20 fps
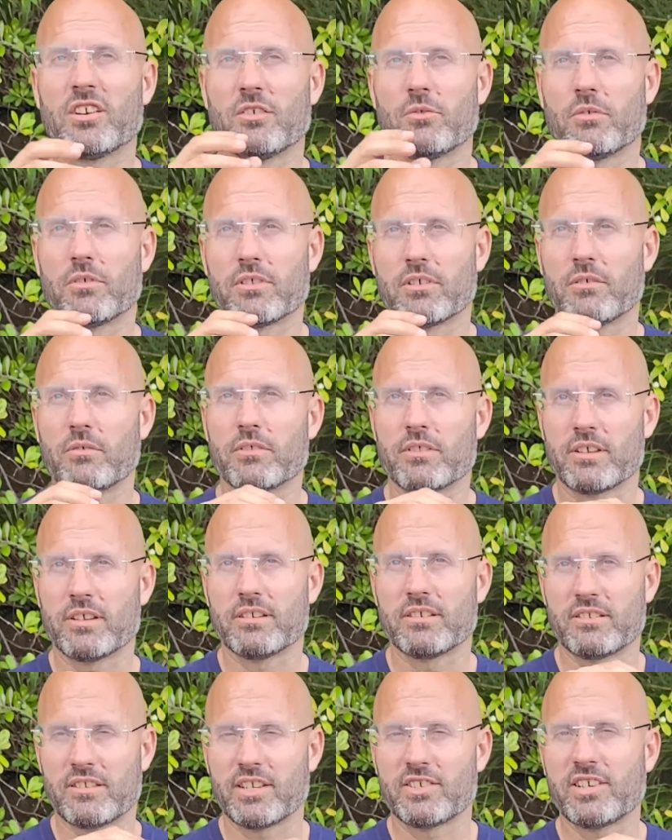or
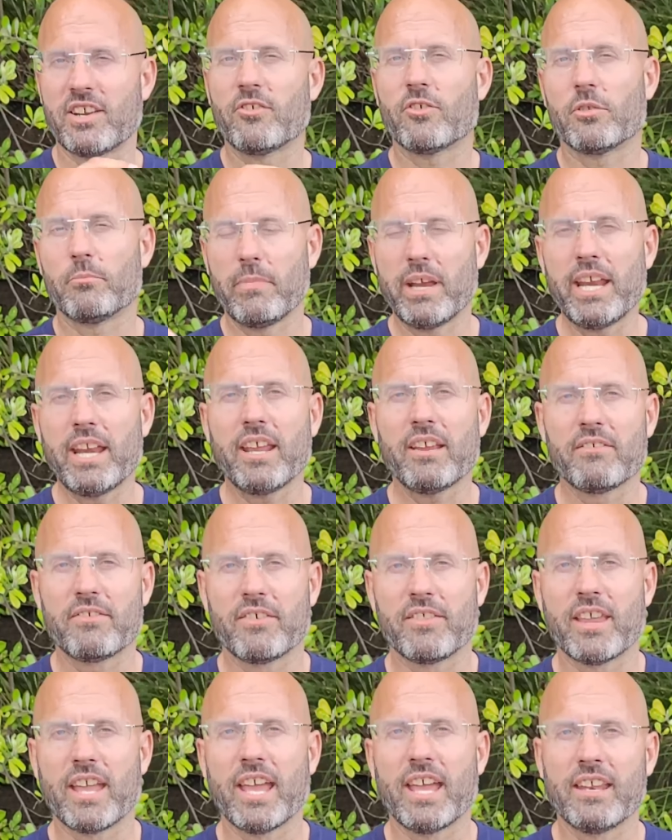the general meaning for
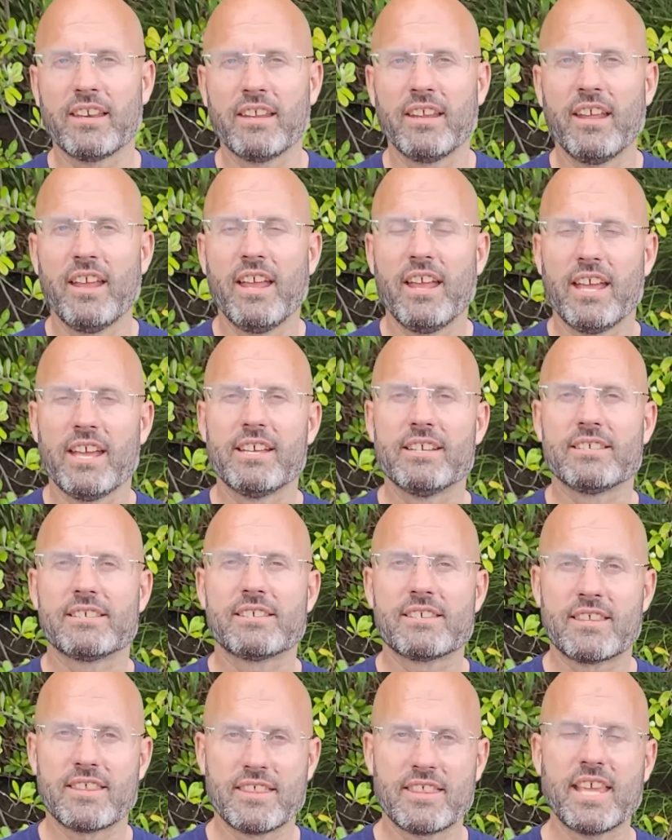that is
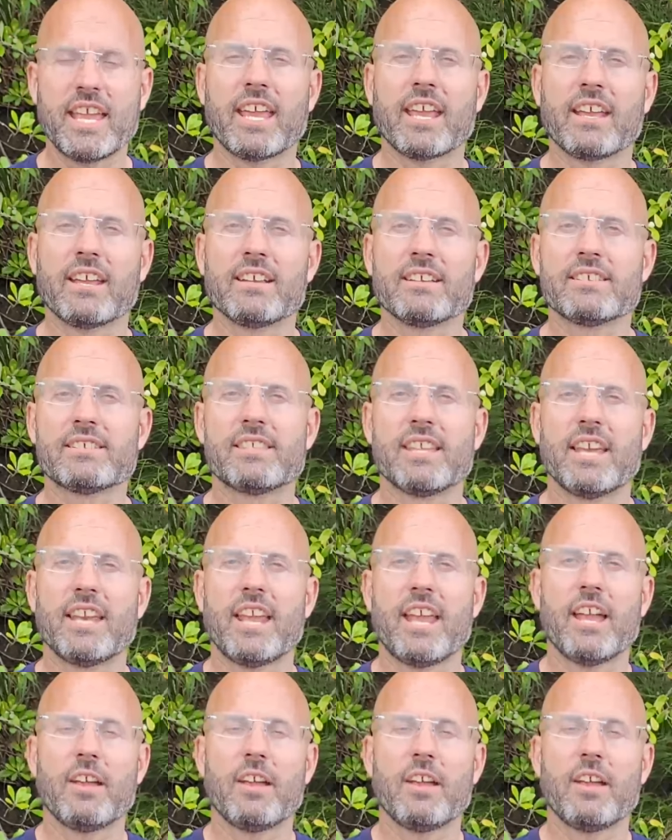things that